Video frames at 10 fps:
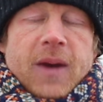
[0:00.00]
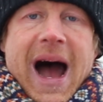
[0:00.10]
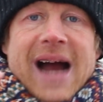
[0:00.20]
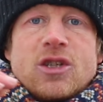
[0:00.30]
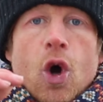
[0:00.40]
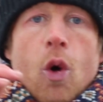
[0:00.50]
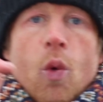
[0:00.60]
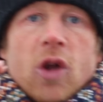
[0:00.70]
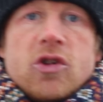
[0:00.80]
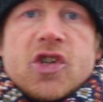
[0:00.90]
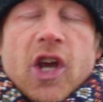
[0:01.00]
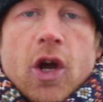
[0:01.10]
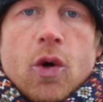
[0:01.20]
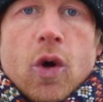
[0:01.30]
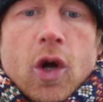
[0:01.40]
I don't want
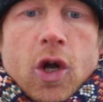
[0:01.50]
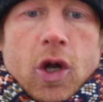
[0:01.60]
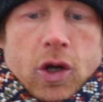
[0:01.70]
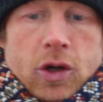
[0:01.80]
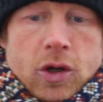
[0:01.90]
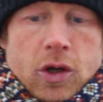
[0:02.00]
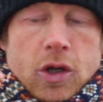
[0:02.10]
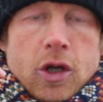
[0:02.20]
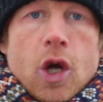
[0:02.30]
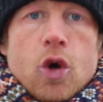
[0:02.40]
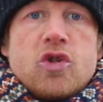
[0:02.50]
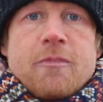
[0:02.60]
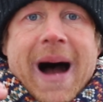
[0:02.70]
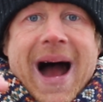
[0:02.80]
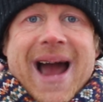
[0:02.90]
to
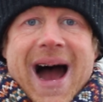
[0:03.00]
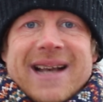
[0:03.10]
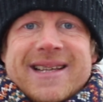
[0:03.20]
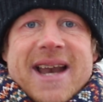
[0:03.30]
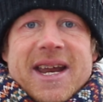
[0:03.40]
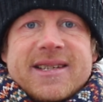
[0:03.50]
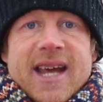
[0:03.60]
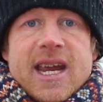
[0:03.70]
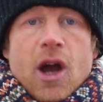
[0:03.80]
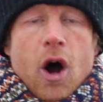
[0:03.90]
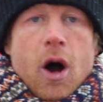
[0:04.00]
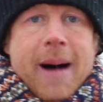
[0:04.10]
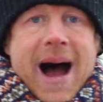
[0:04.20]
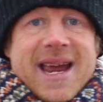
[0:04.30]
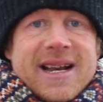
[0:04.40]
lose my identity or
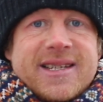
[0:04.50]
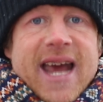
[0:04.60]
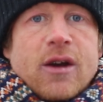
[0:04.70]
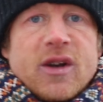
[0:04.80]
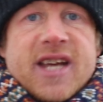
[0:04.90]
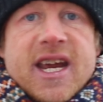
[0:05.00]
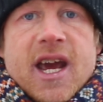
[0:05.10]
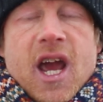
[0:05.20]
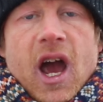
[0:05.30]
my integrity.